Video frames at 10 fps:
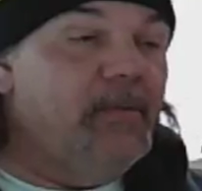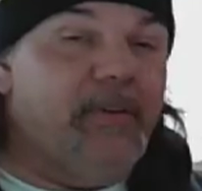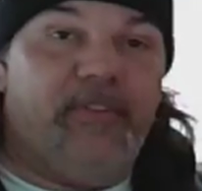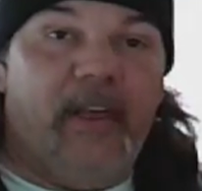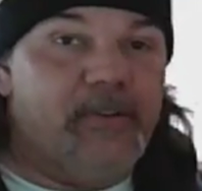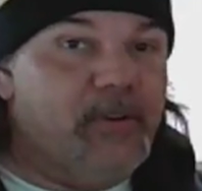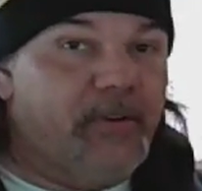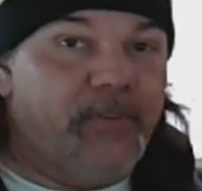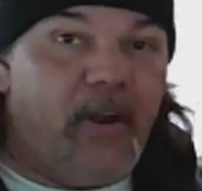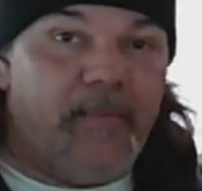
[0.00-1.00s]
We stayed at
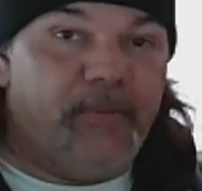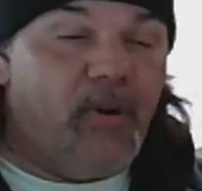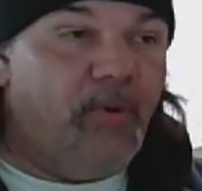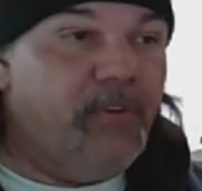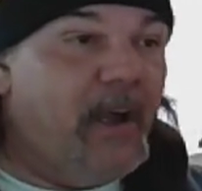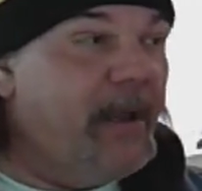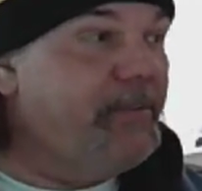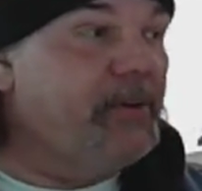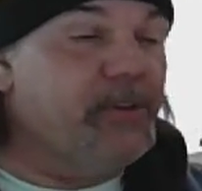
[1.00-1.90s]
truck stops the whole time.